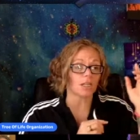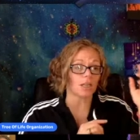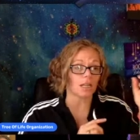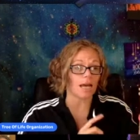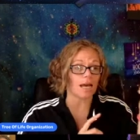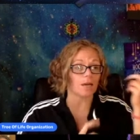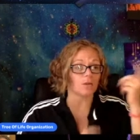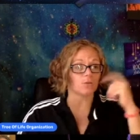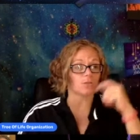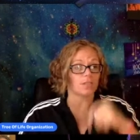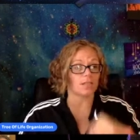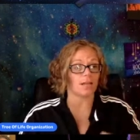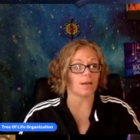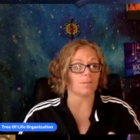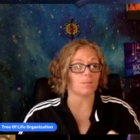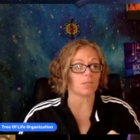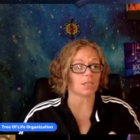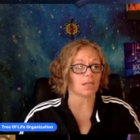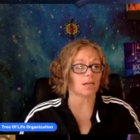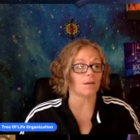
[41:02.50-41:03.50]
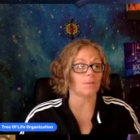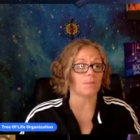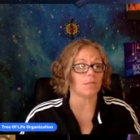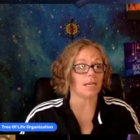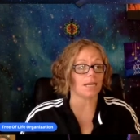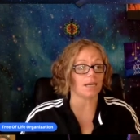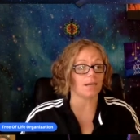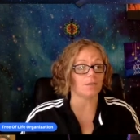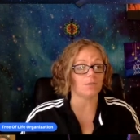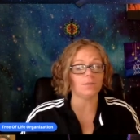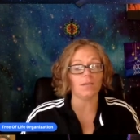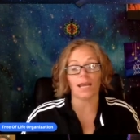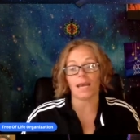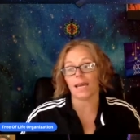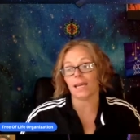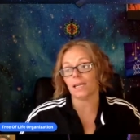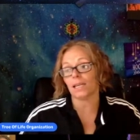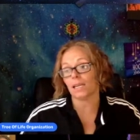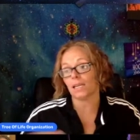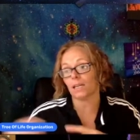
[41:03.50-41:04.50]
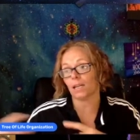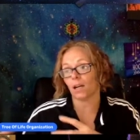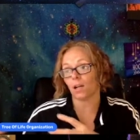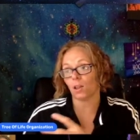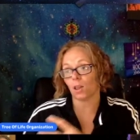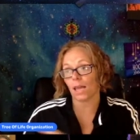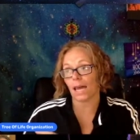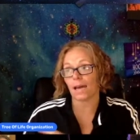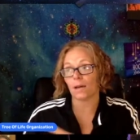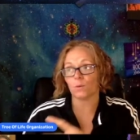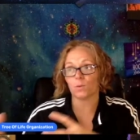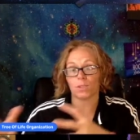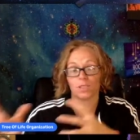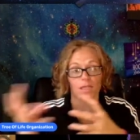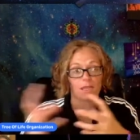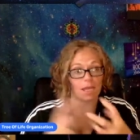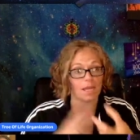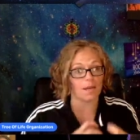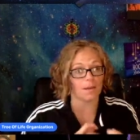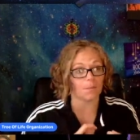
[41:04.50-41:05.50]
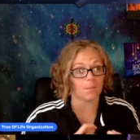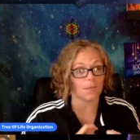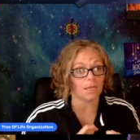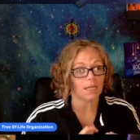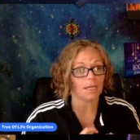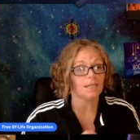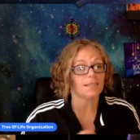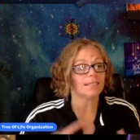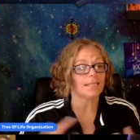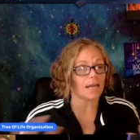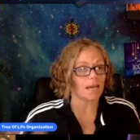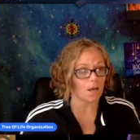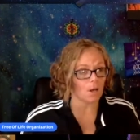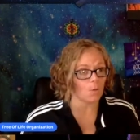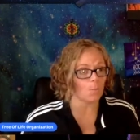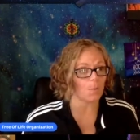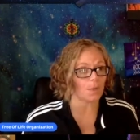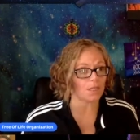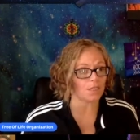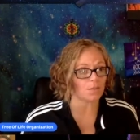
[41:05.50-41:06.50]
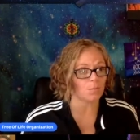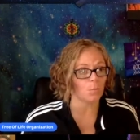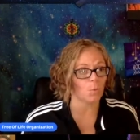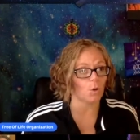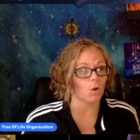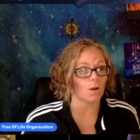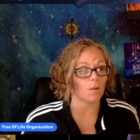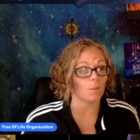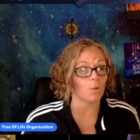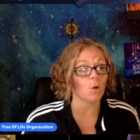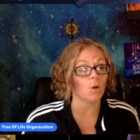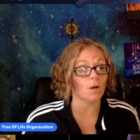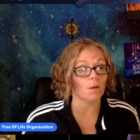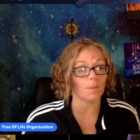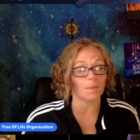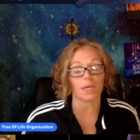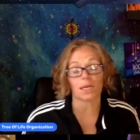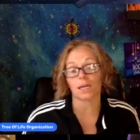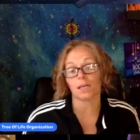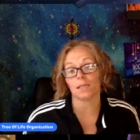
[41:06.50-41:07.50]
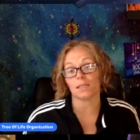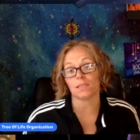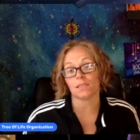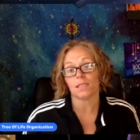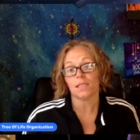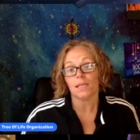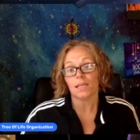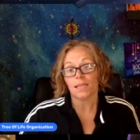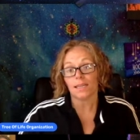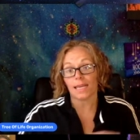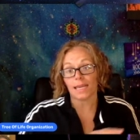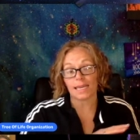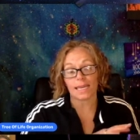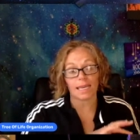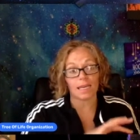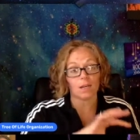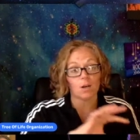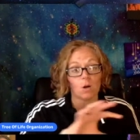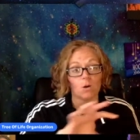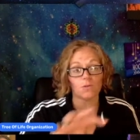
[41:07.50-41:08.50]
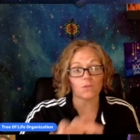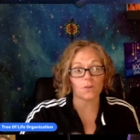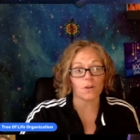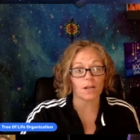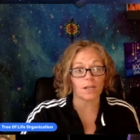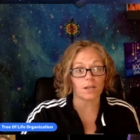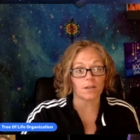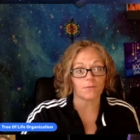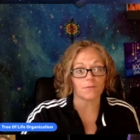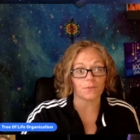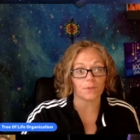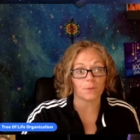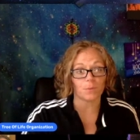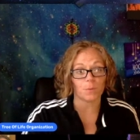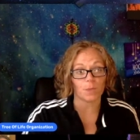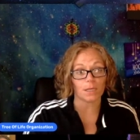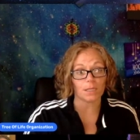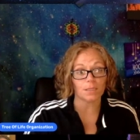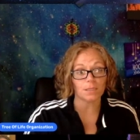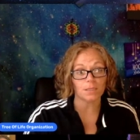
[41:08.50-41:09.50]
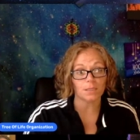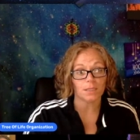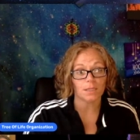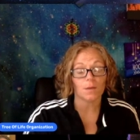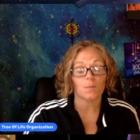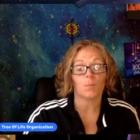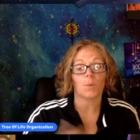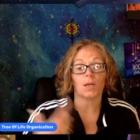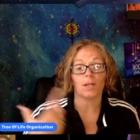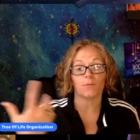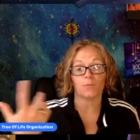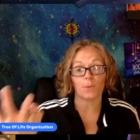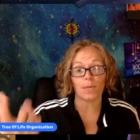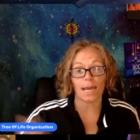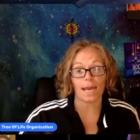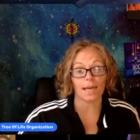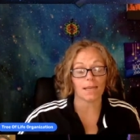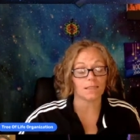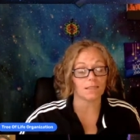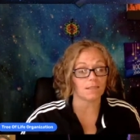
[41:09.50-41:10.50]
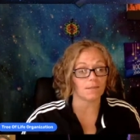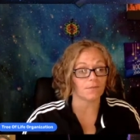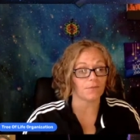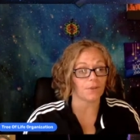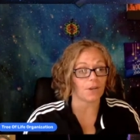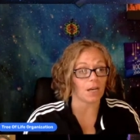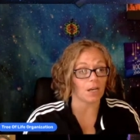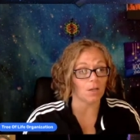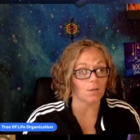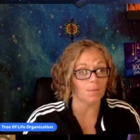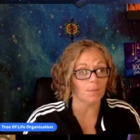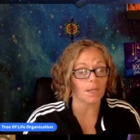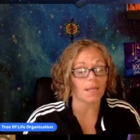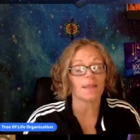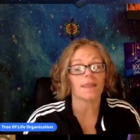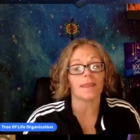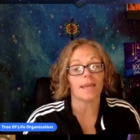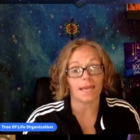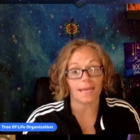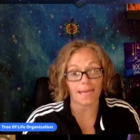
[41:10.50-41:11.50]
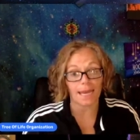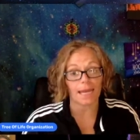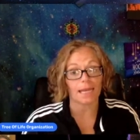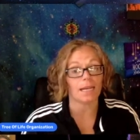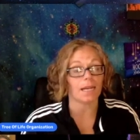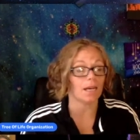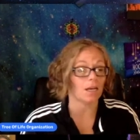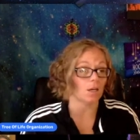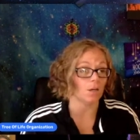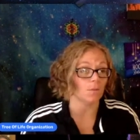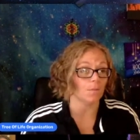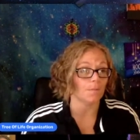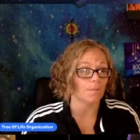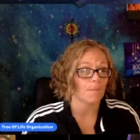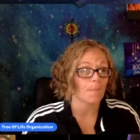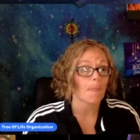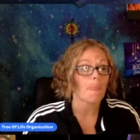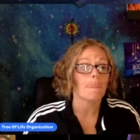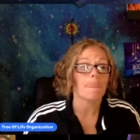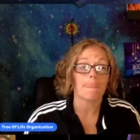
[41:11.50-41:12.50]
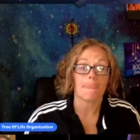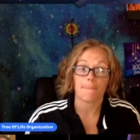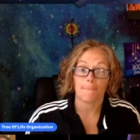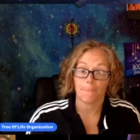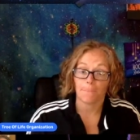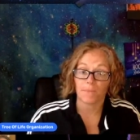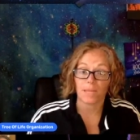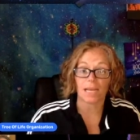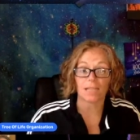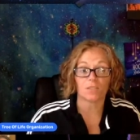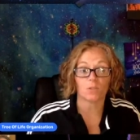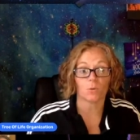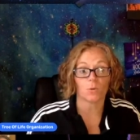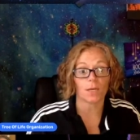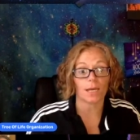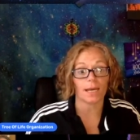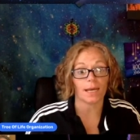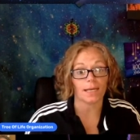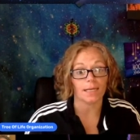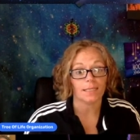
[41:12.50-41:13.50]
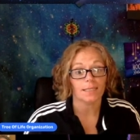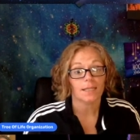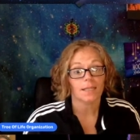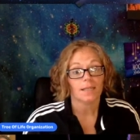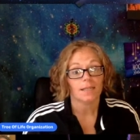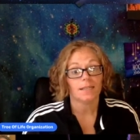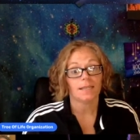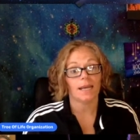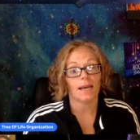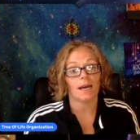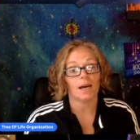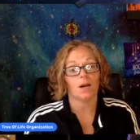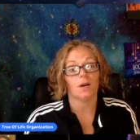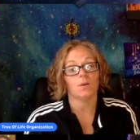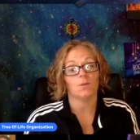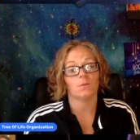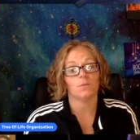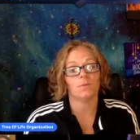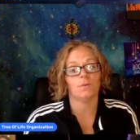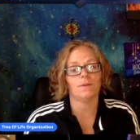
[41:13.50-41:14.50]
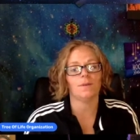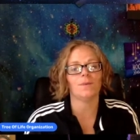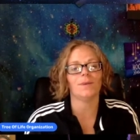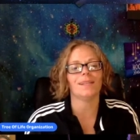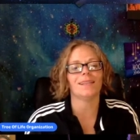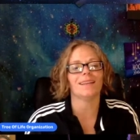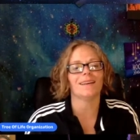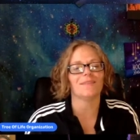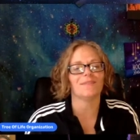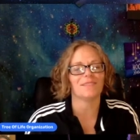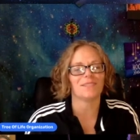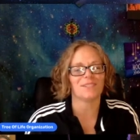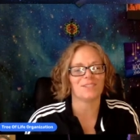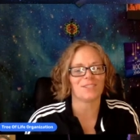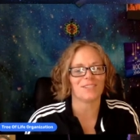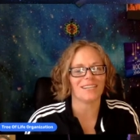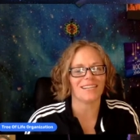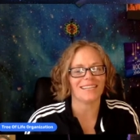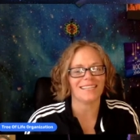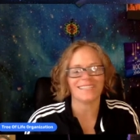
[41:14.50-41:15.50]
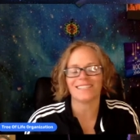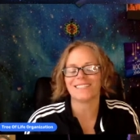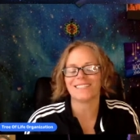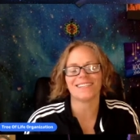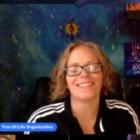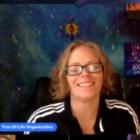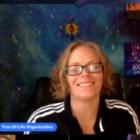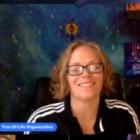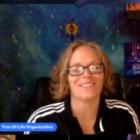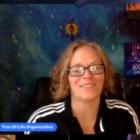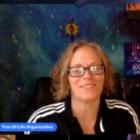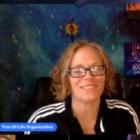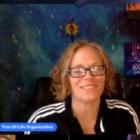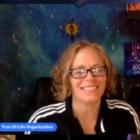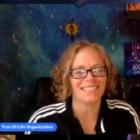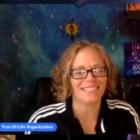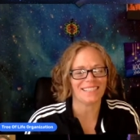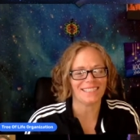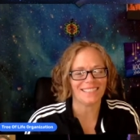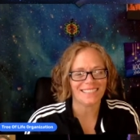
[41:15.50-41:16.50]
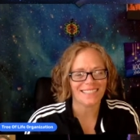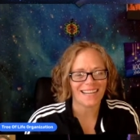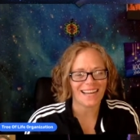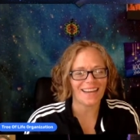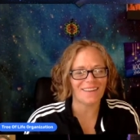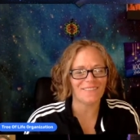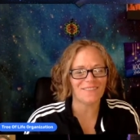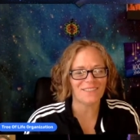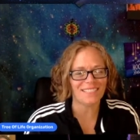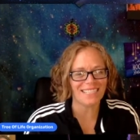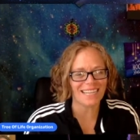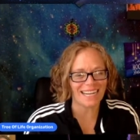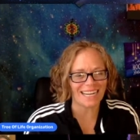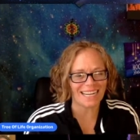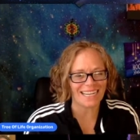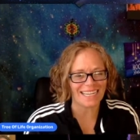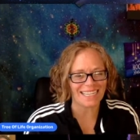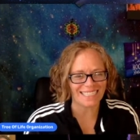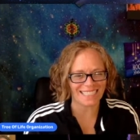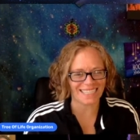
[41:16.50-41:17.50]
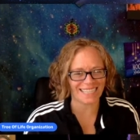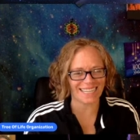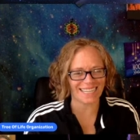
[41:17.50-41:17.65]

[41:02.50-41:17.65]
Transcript: allows them to come down, and it allows them to help us more and more because they can't override our free will. But if we ask them for help, they can help. That's okay. Now, we love the train. The train's always here every night.